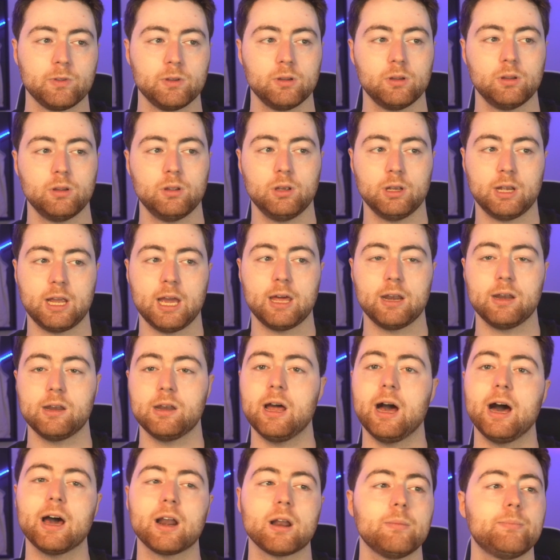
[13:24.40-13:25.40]
Again,
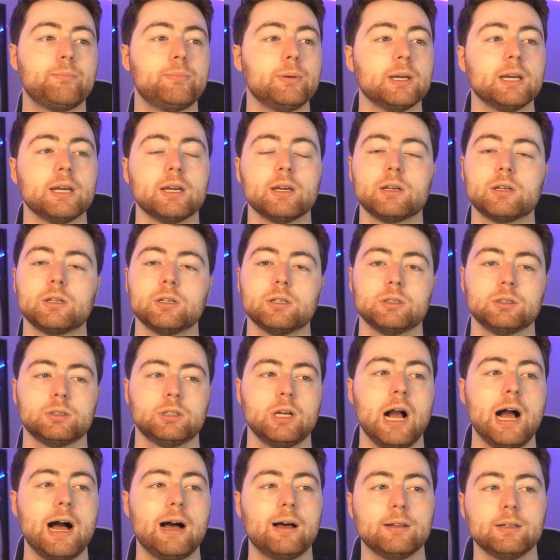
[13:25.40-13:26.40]
not a big
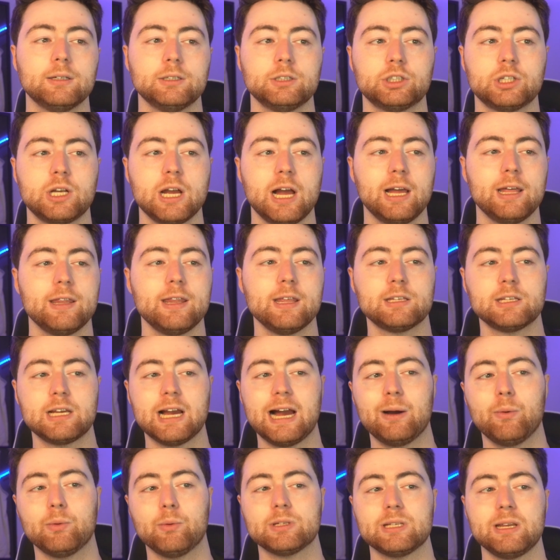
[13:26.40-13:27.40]
college guy, and this
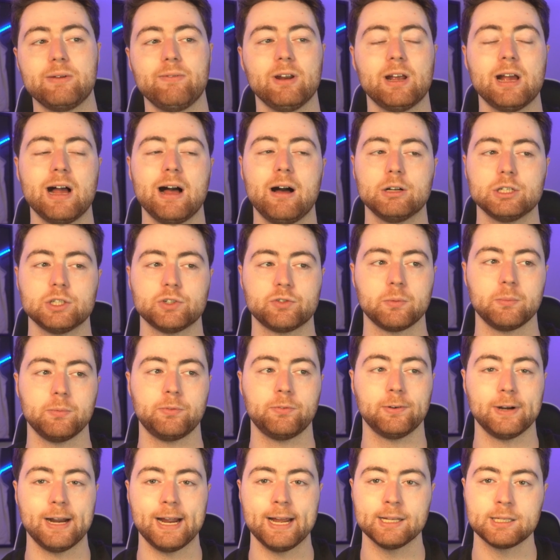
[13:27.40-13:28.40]
guy wasn't even college. He's from
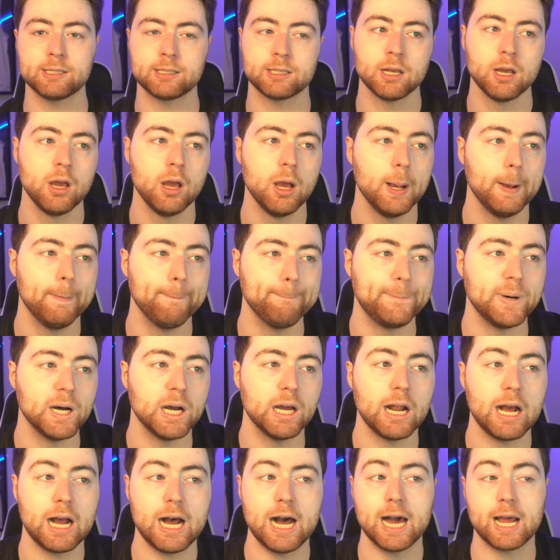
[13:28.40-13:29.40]
France,
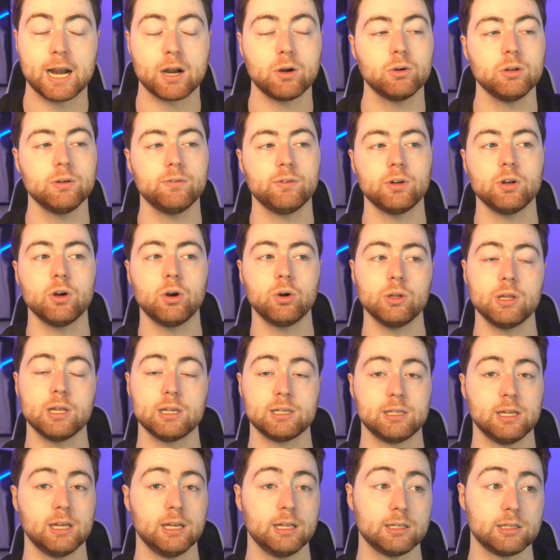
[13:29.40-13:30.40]
but I don't even know who
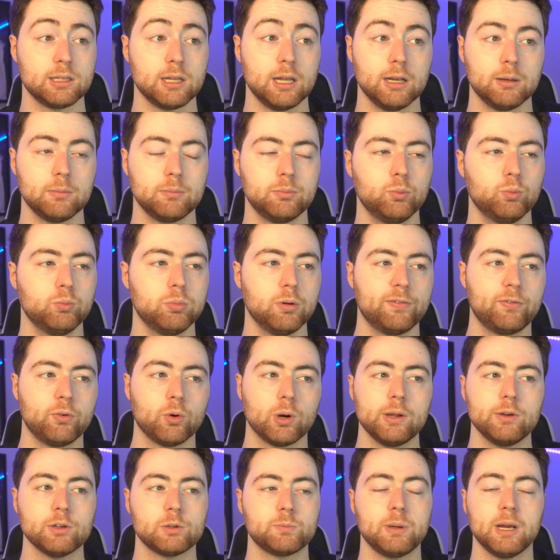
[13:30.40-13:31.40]
this is. Like, before
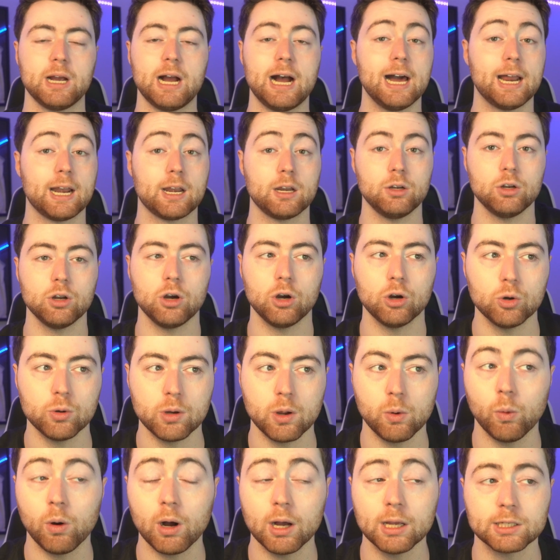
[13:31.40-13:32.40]
he was picked, I didn't know who he
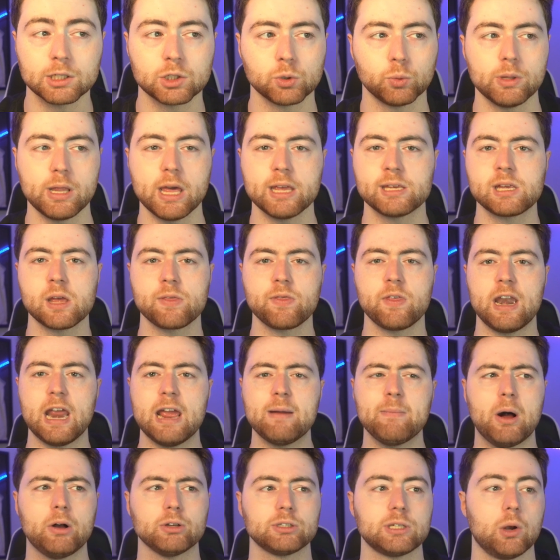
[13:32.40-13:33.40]
was. So when they said the
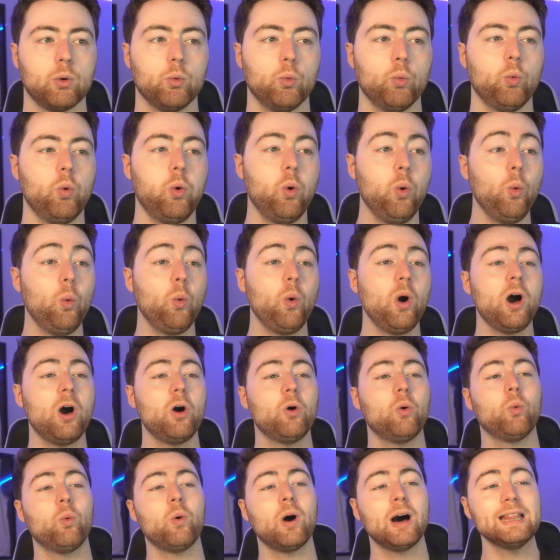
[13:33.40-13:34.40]
name, I was like,
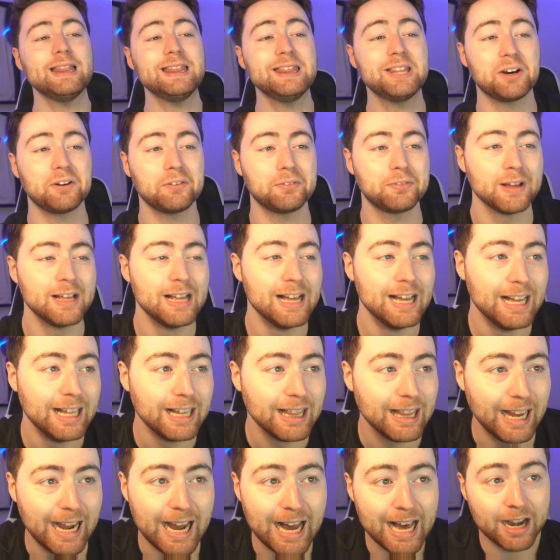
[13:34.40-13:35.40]
whoa, what the
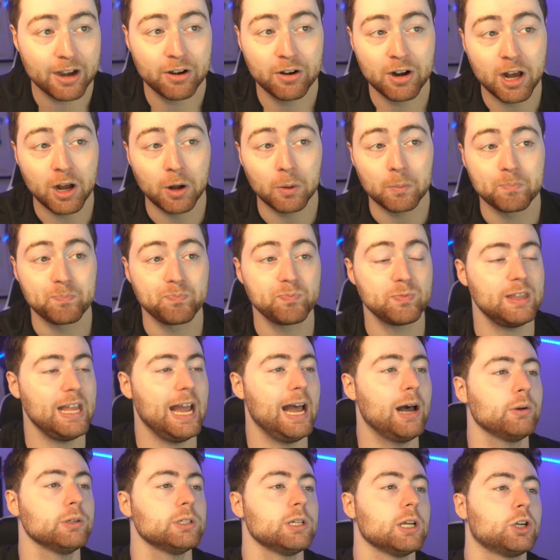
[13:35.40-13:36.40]
like, I don't know.
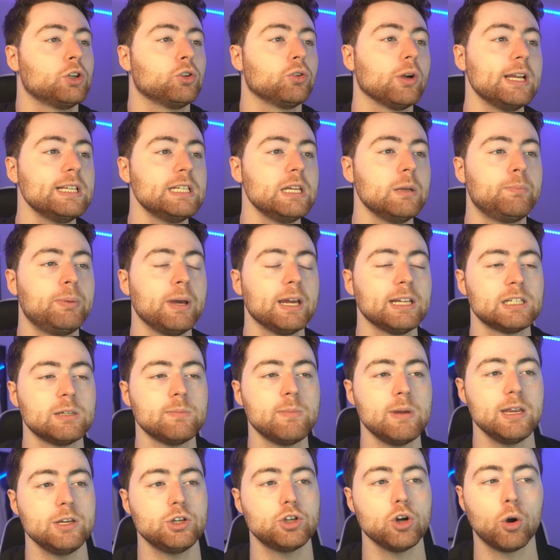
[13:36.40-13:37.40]
That was a crazy pick to
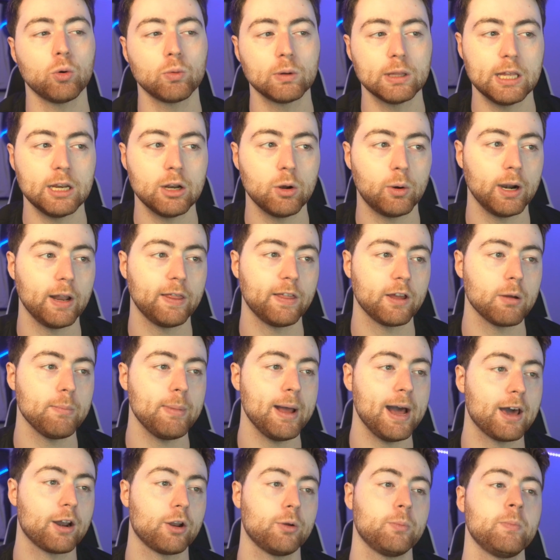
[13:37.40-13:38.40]
me. Don't really know anything
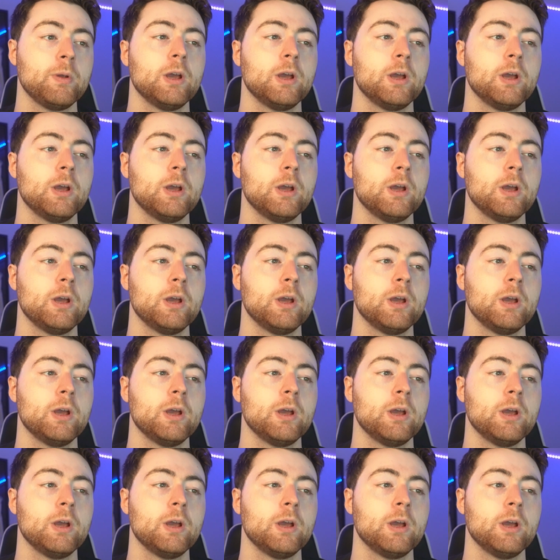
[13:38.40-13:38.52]
about him.